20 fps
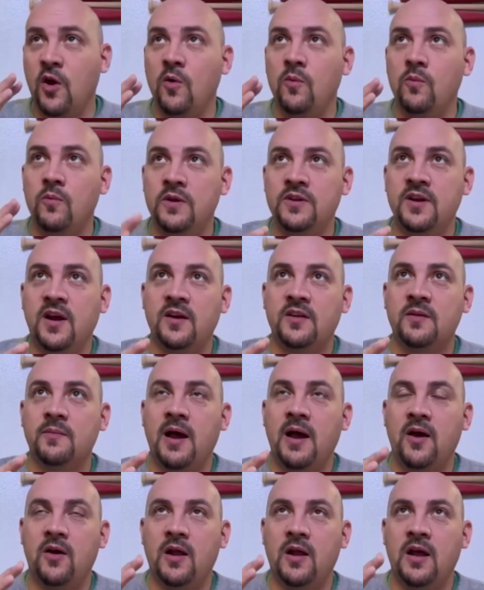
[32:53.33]
Nope, we talked
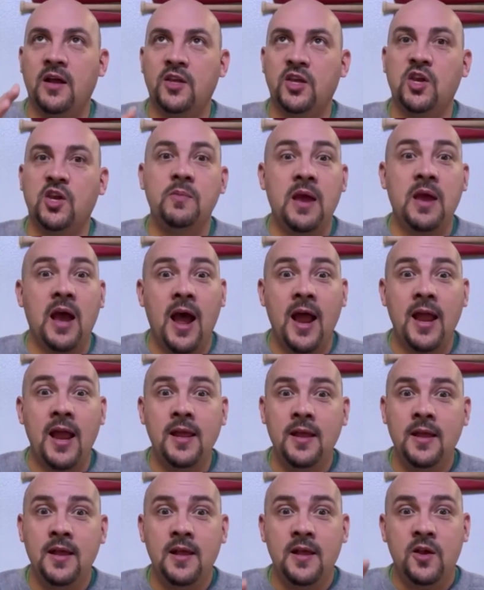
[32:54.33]
about
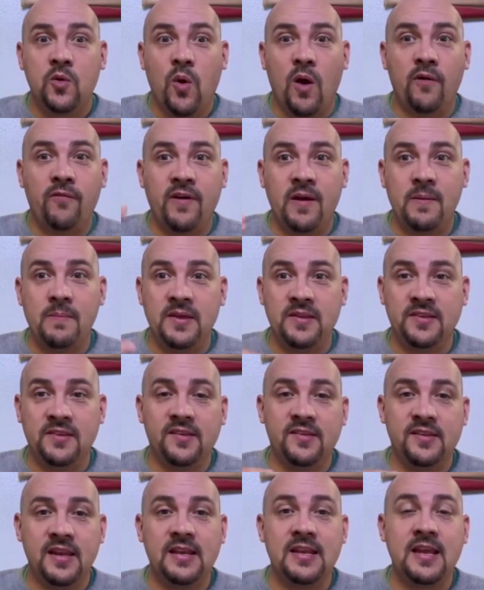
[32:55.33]
QBI, qualified
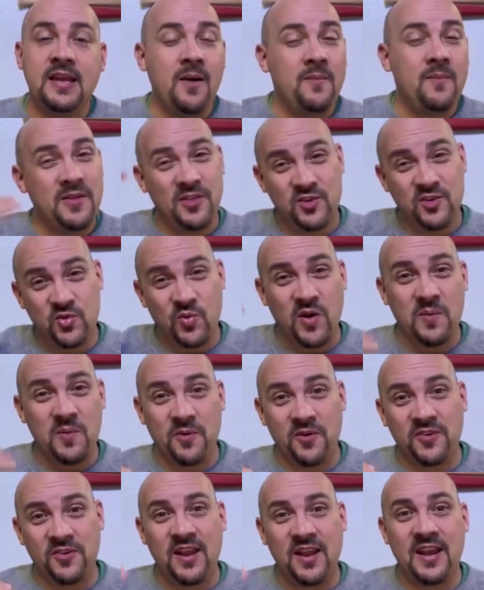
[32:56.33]
business income, and the
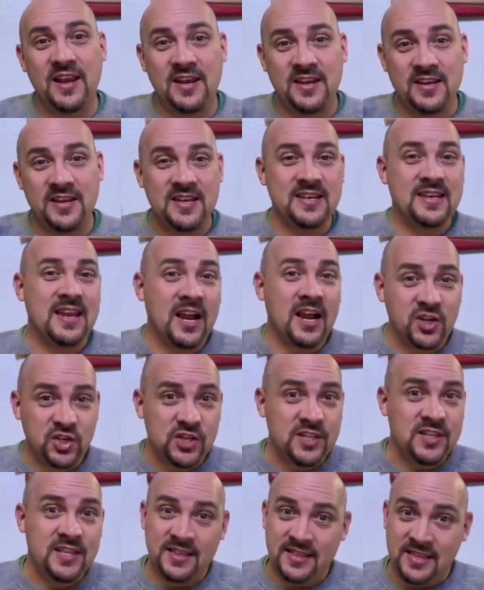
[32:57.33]
20%
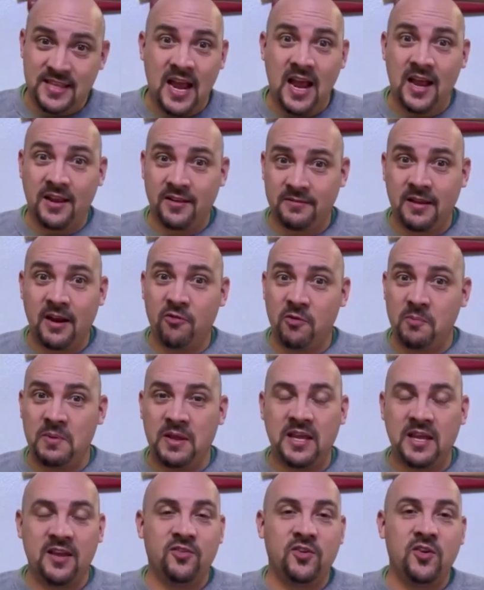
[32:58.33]
deduction that the
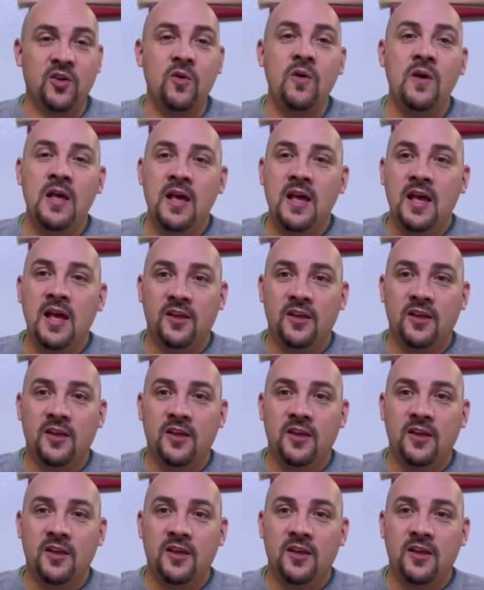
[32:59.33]
government gives you,